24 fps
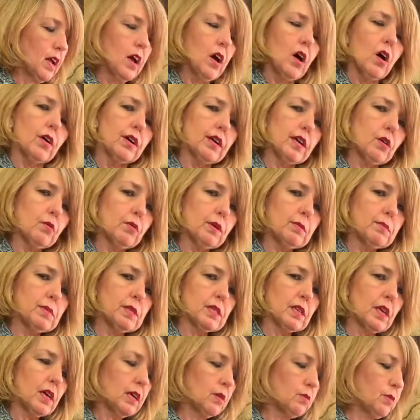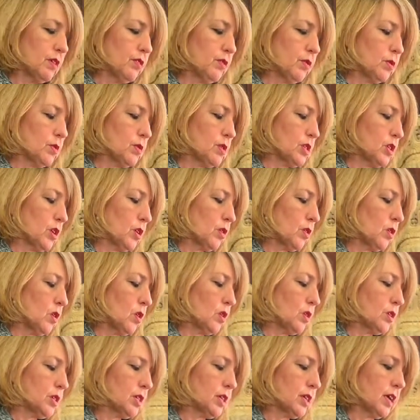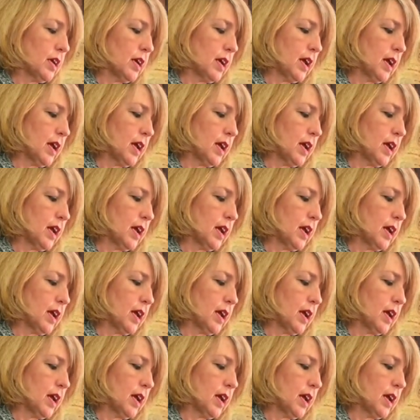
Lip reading: On our website we've also got